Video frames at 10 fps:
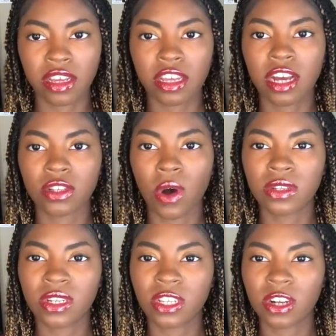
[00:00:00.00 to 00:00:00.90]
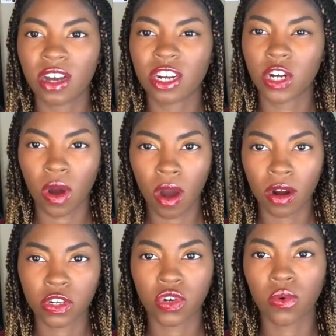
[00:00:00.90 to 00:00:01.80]
As long as it's not a
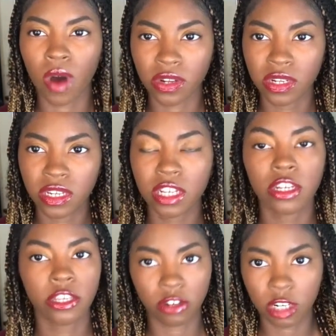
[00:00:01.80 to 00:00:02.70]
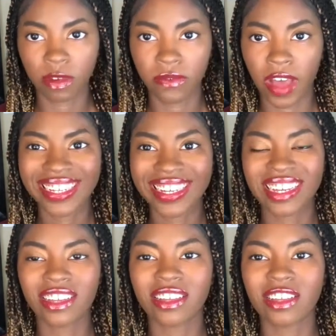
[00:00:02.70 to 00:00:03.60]
large quantity, you should be fine.
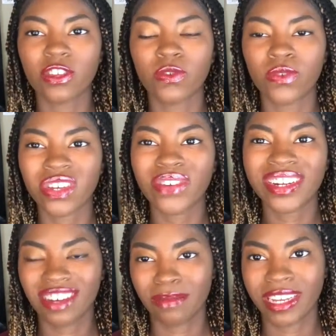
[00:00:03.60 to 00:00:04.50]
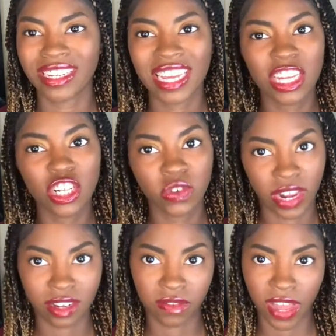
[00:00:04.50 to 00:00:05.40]
You really want to limit
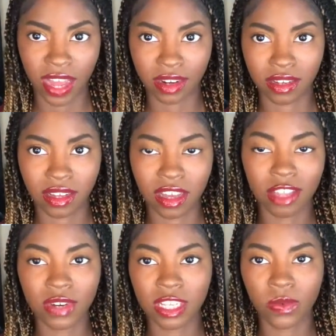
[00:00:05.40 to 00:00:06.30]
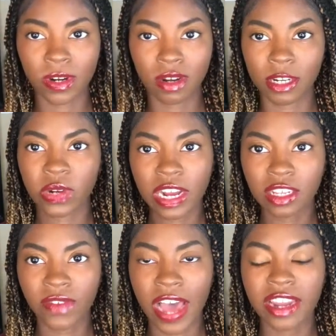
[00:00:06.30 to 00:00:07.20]
trans fat. The reason we don't limit trans
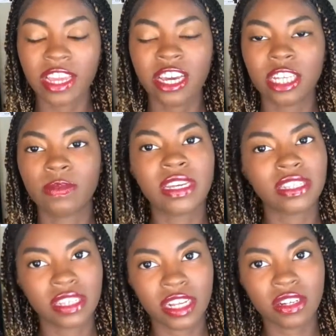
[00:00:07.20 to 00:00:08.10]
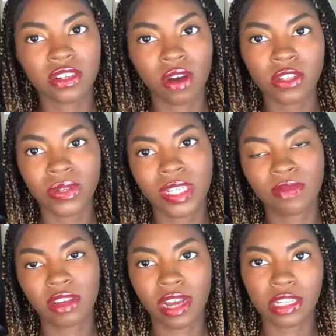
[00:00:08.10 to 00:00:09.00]
fat is because yes, it is also
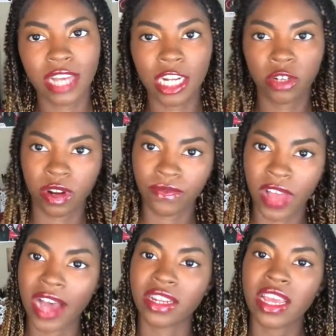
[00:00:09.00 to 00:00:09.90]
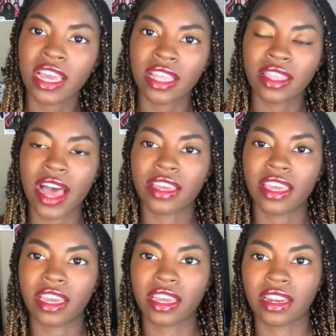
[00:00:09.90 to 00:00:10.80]
something like saturated fat that
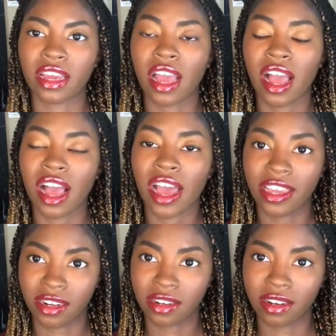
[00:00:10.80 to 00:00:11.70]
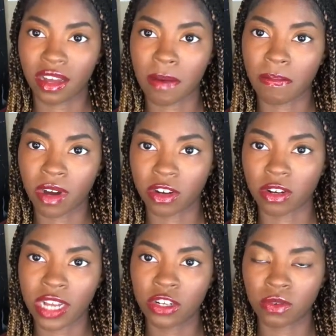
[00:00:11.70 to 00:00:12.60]
can heighten blood
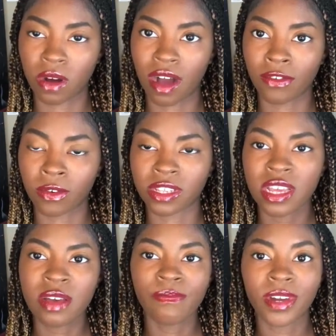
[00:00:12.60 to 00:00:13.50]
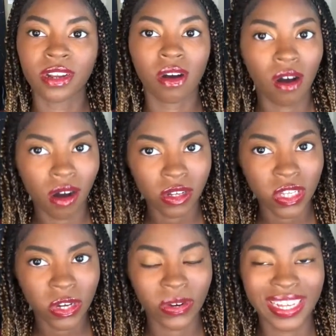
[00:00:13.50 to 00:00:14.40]
cholesterol levels, but it
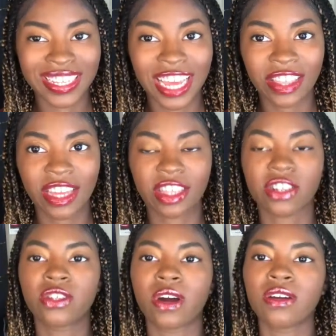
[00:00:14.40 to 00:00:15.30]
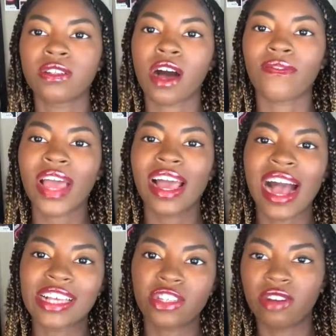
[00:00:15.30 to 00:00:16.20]
also is that thing that starts off
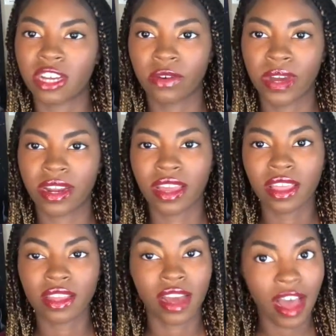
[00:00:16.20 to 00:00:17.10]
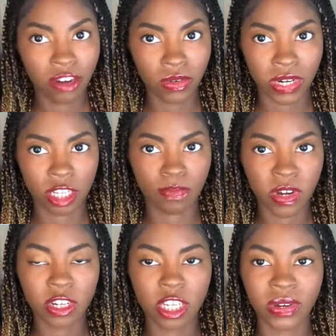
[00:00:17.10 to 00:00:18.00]
as a liquid and then hydrogen is put
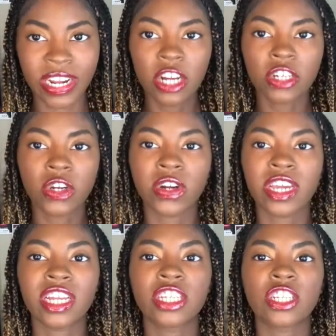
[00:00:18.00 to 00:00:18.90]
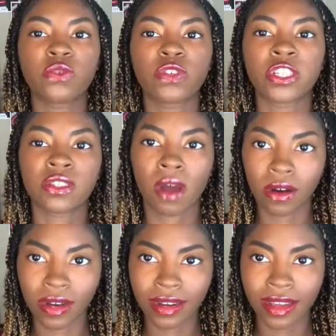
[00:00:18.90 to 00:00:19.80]
into it, turning it into a
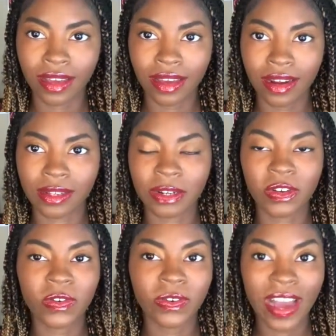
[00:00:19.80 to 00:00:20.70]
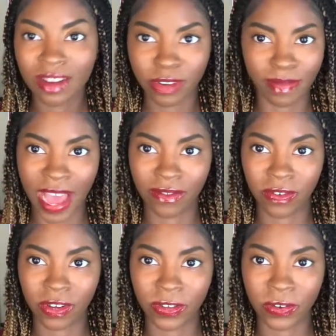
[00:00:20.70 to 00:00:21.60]
solid. It is incredibly bad
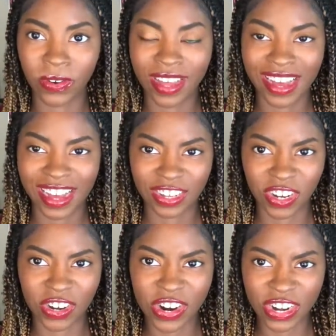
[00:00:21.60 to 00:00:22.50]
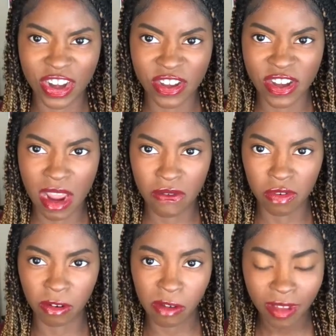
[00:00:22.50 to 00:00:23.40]
for you. I call it the
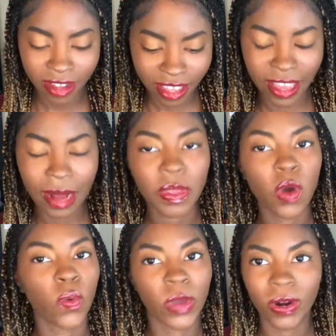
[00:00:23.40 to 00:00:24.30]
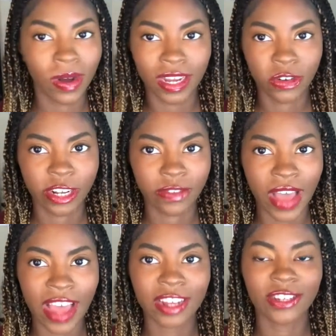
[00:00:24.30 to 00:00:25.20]
devil. Yeah, we don't like trans
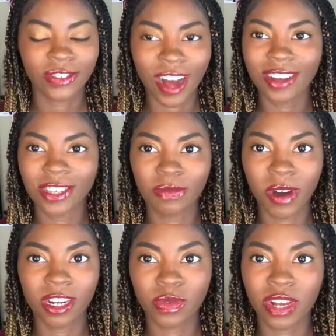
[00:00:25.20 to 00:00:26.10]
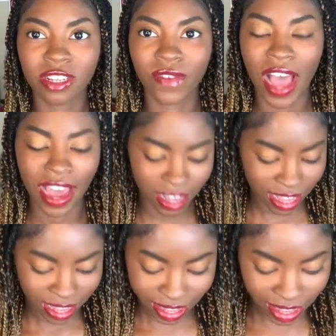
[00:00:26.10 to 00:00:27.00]
fat. Do not consume a lot of trans fat.
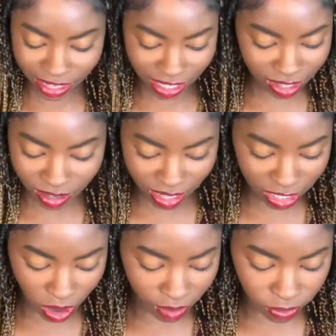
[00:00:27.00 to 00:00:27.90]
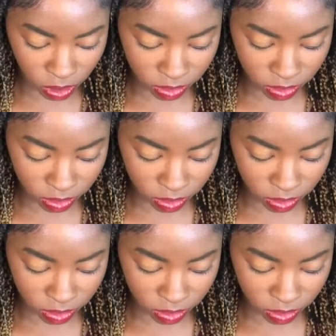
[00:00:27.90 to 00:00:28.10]
It's awful.